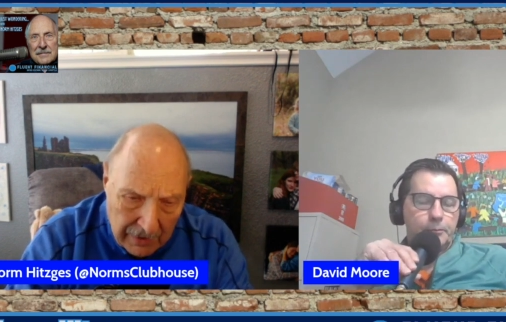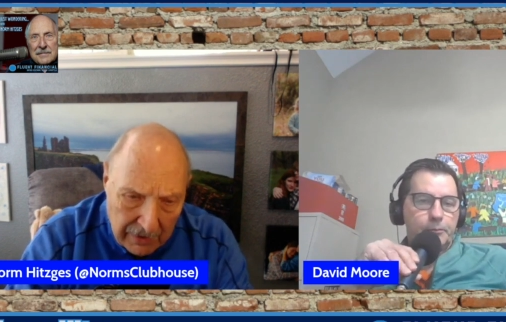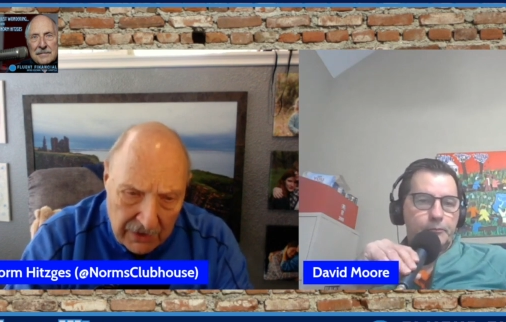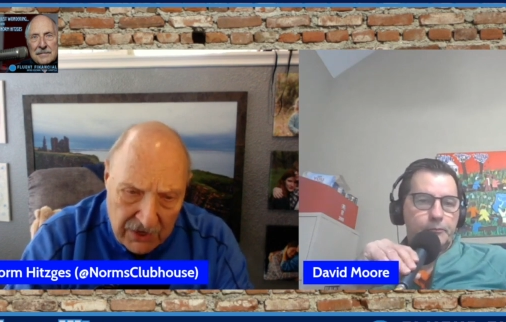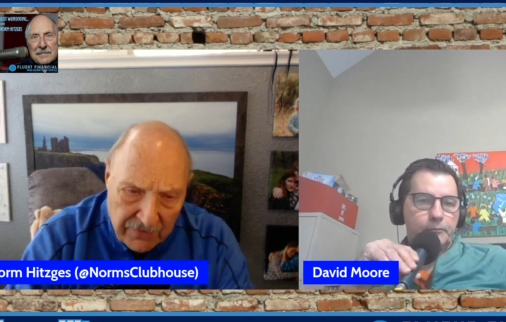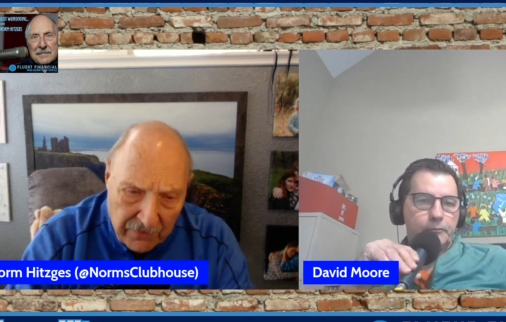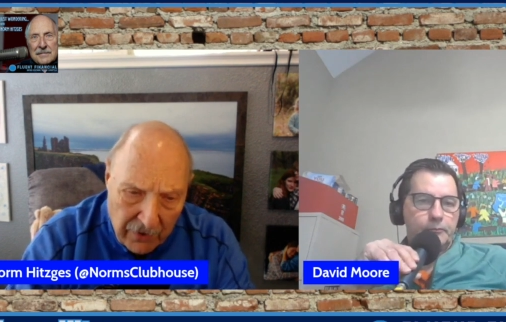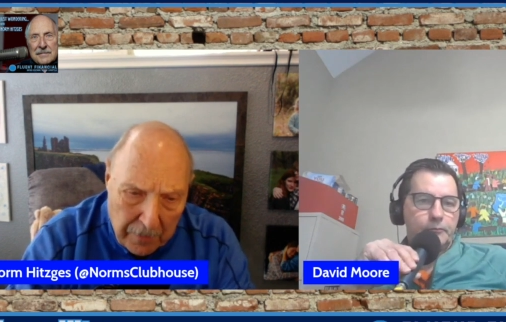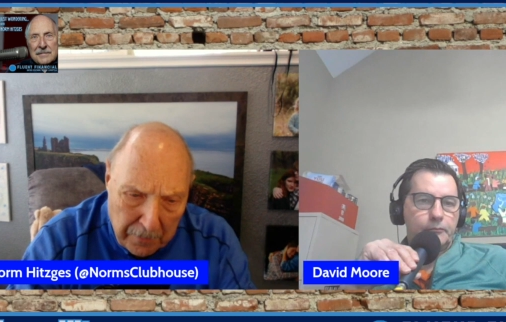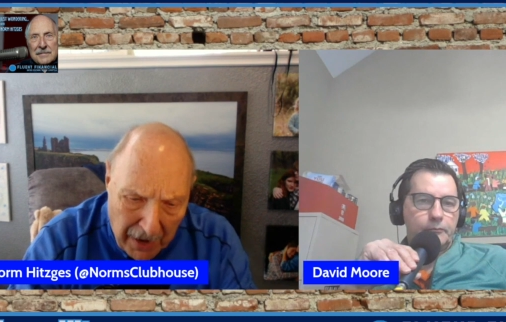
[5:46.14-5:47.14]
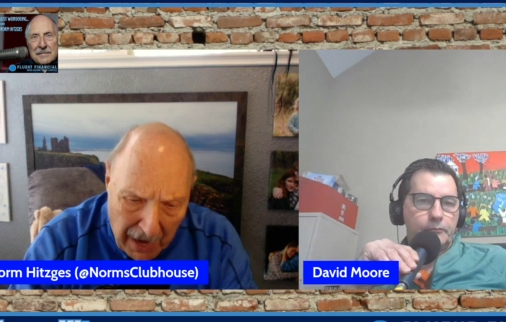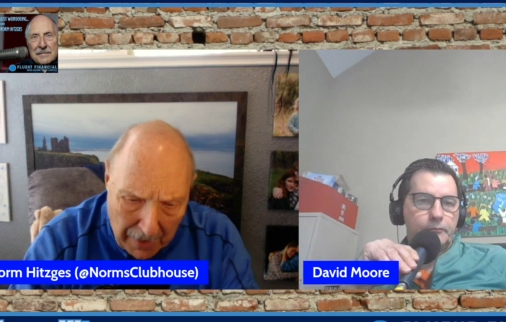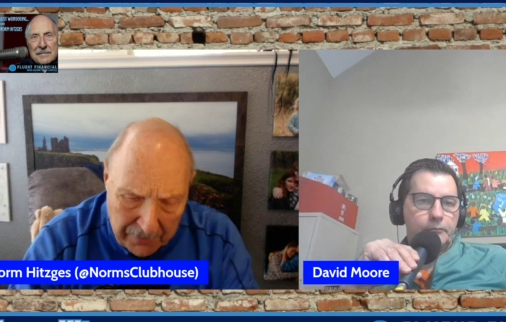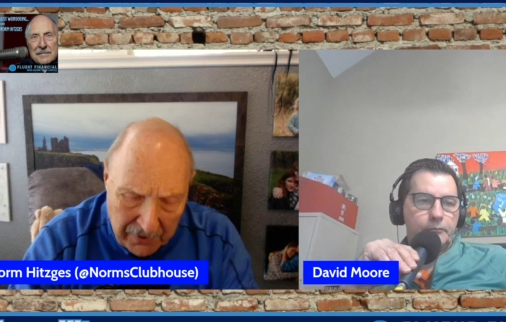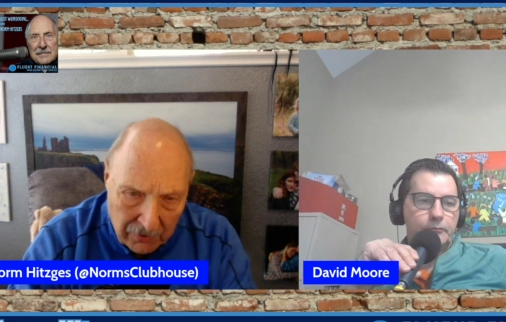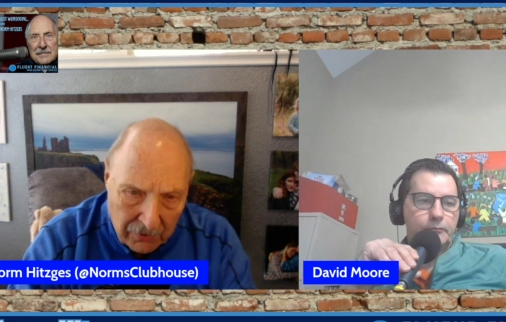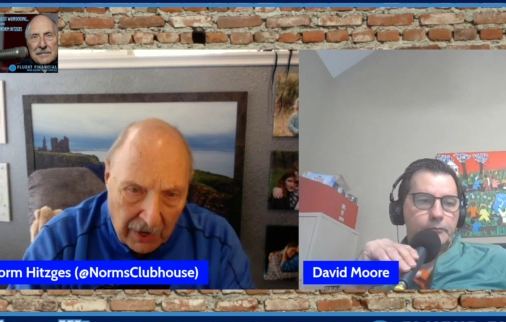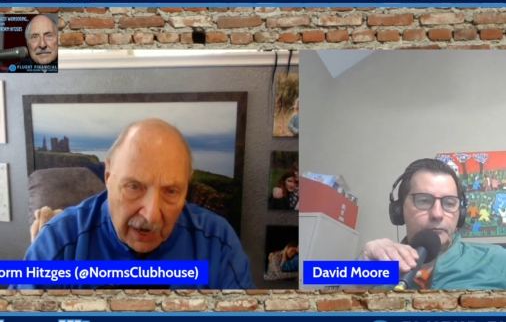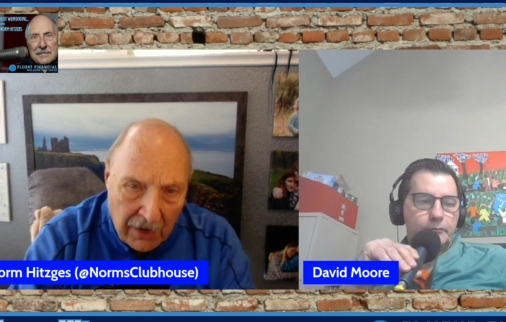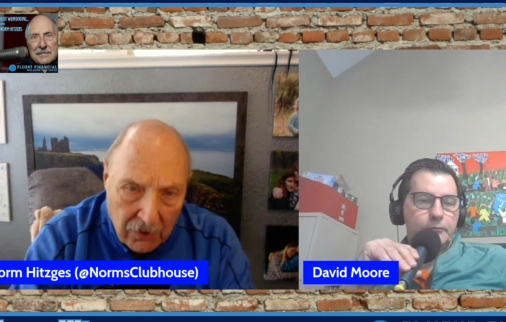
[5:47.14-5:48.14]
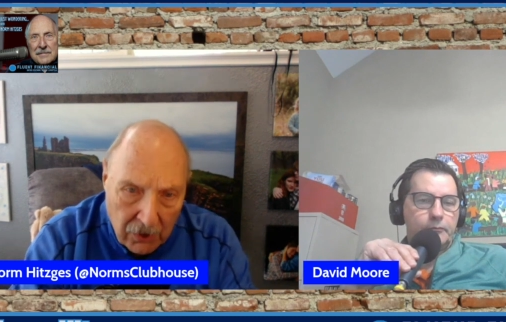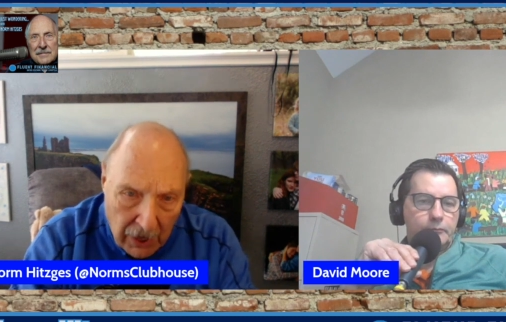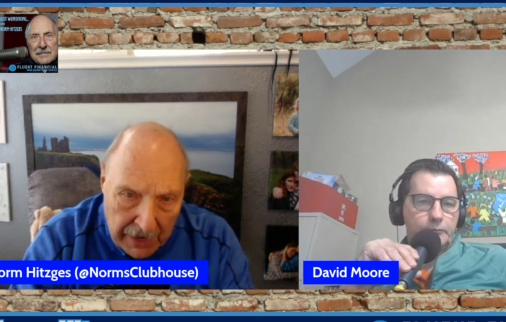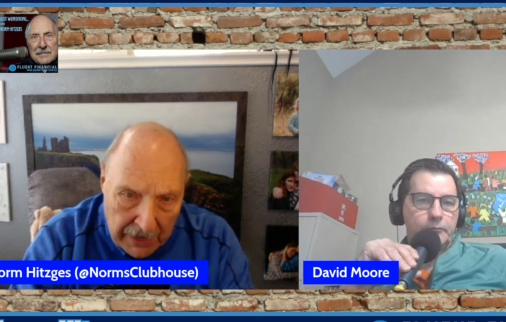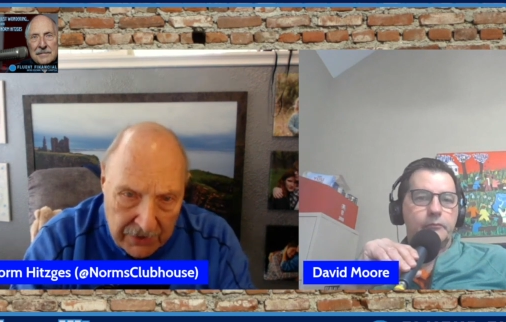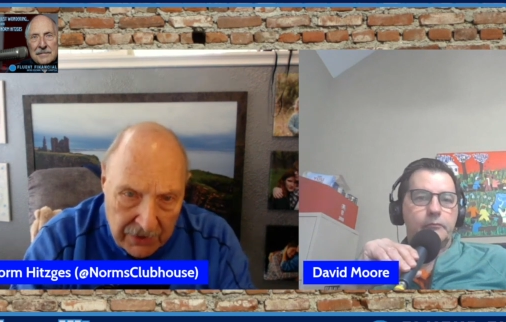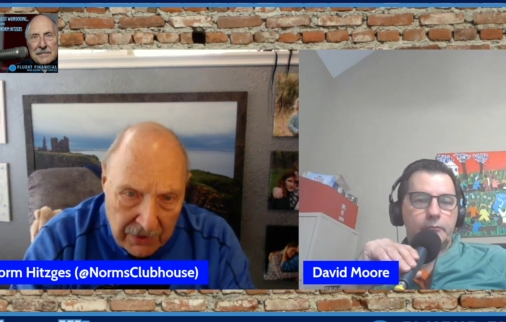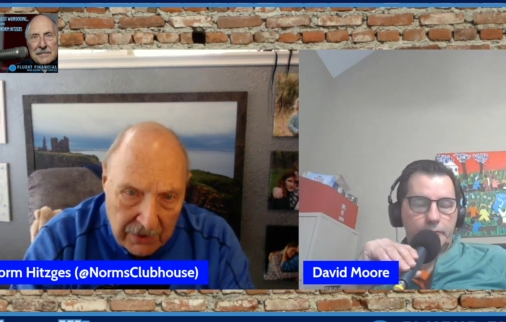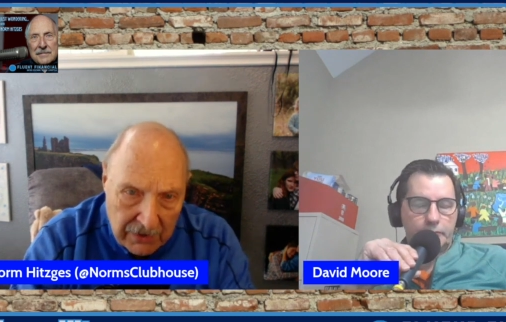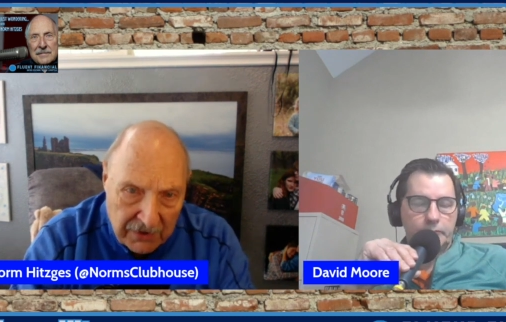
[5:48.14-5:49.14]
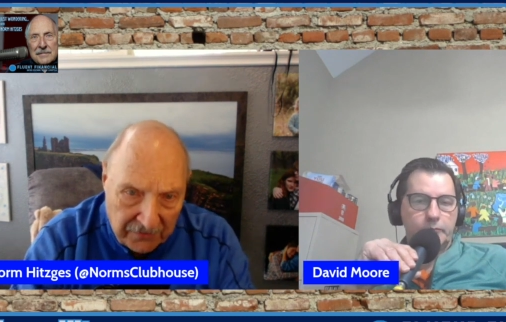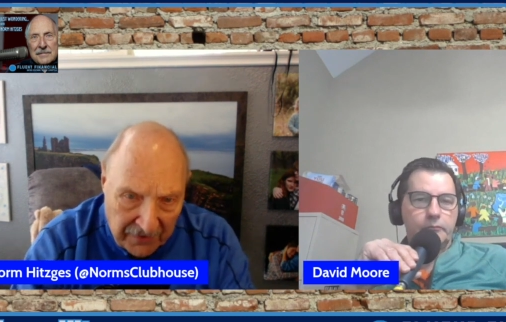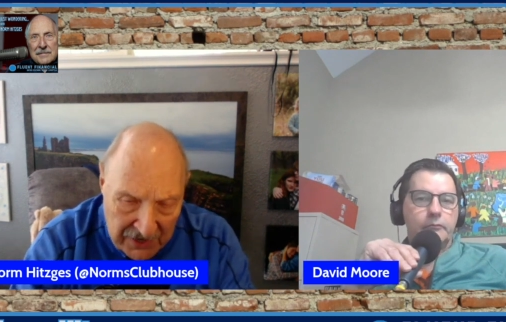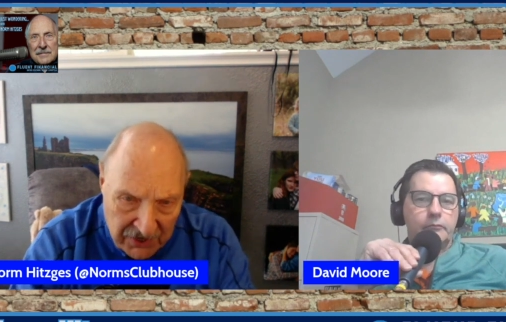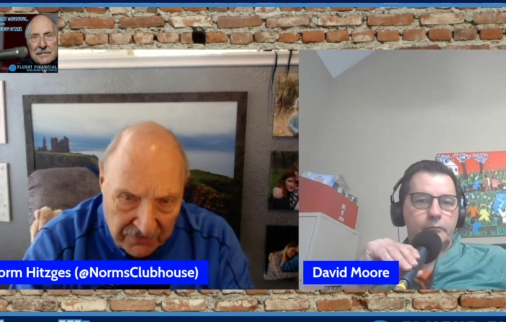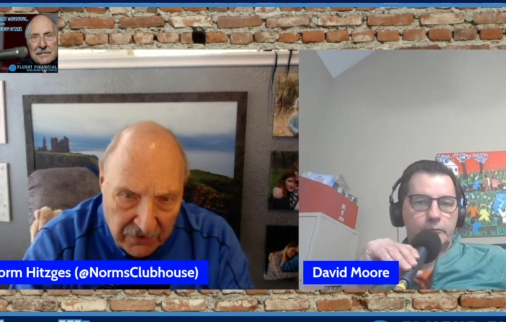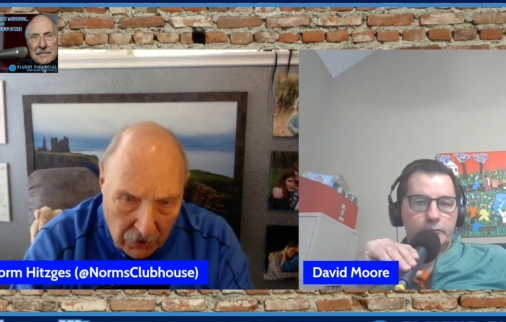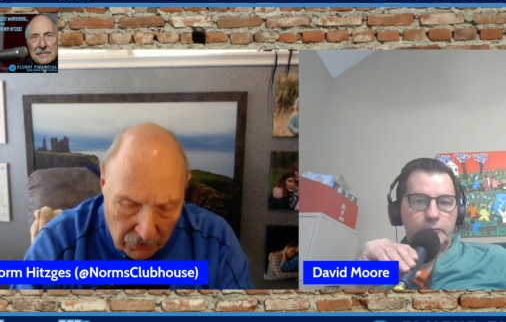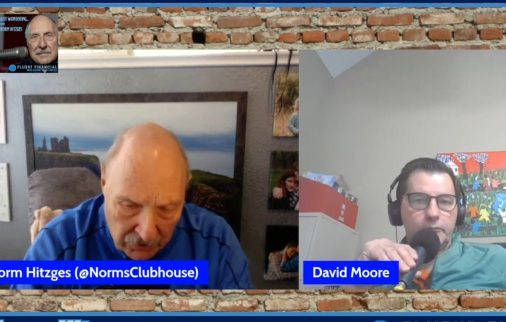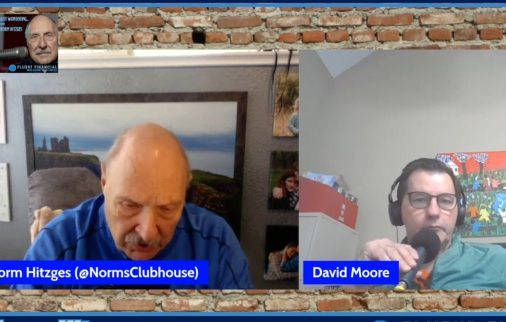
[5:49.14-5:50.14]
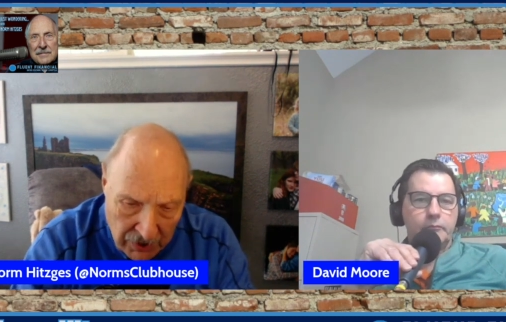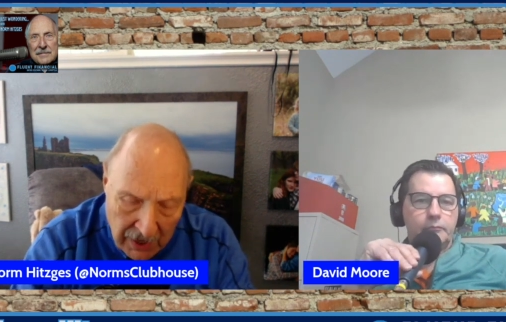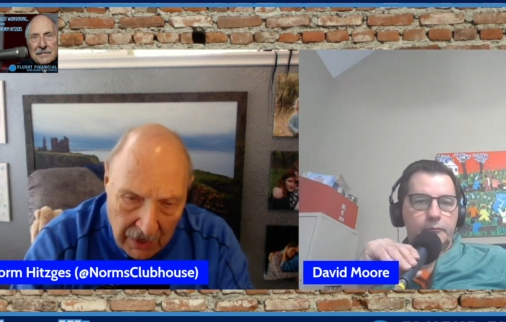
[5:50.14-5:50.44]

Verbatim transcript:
Speaker 1: is a very popular and liked defensive coach.